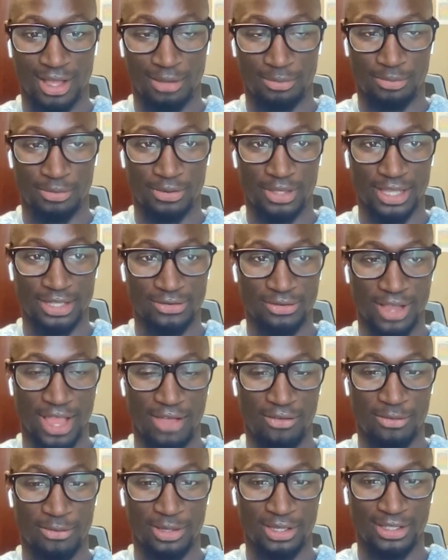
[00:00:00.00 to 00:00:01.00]

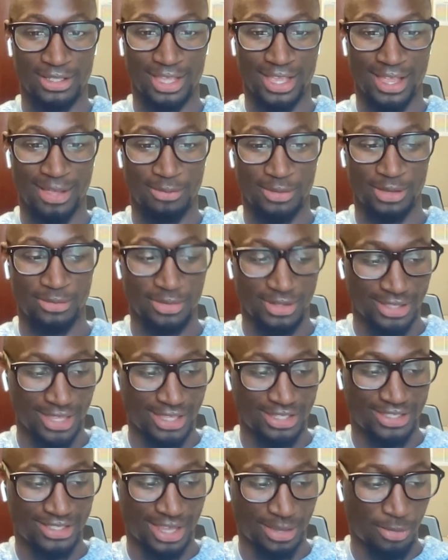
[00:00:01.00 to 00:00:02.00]
Thanks for having me. Yeah,
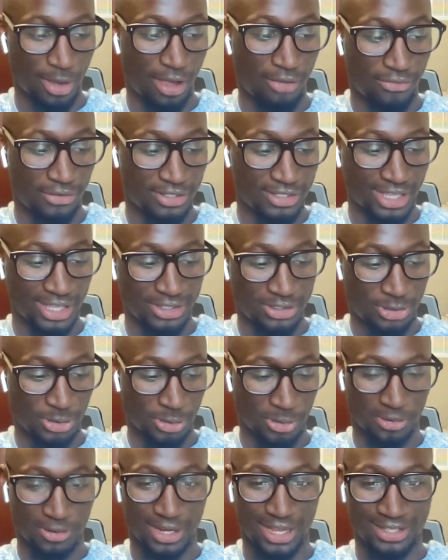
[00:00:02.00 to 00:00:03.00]
I'm in that same
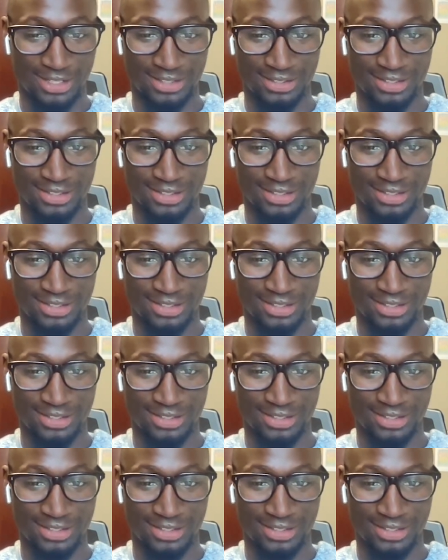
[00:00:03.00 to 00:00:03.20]
office that you were